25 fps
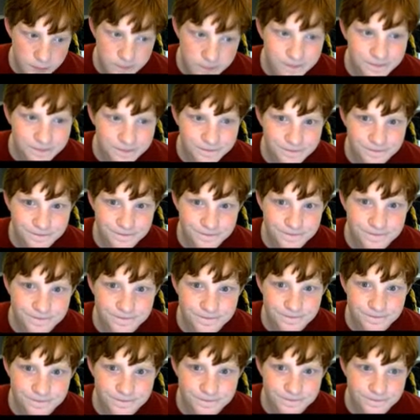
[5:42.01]

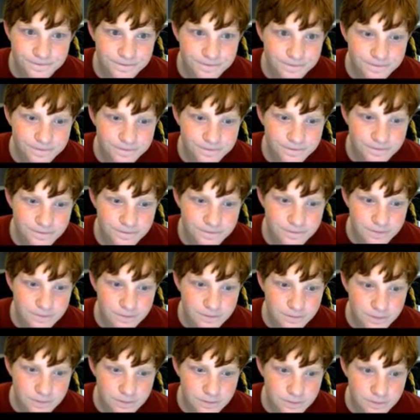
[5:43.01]

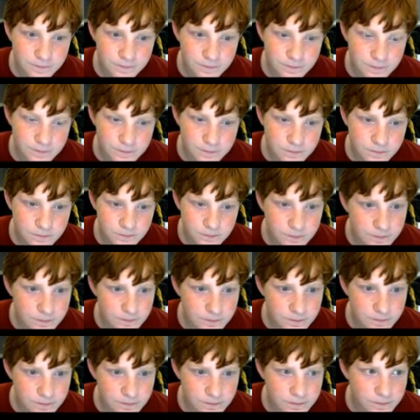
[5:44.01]

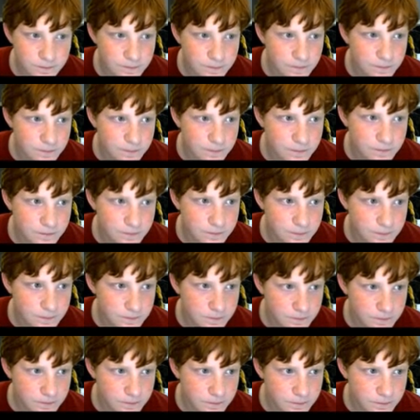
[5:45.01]

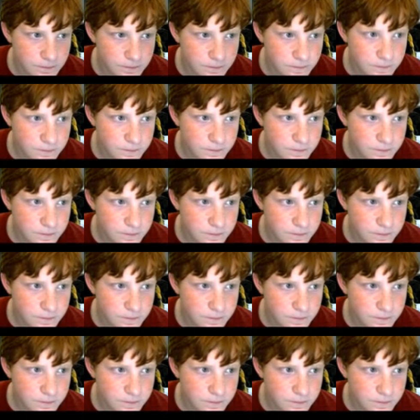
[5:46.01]
Nobody speaks.